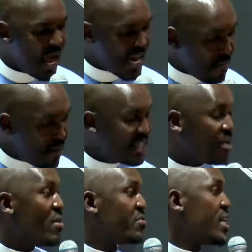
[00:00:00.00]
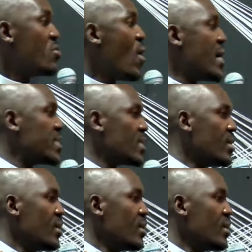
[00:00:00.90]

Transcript: Number three, we have said what?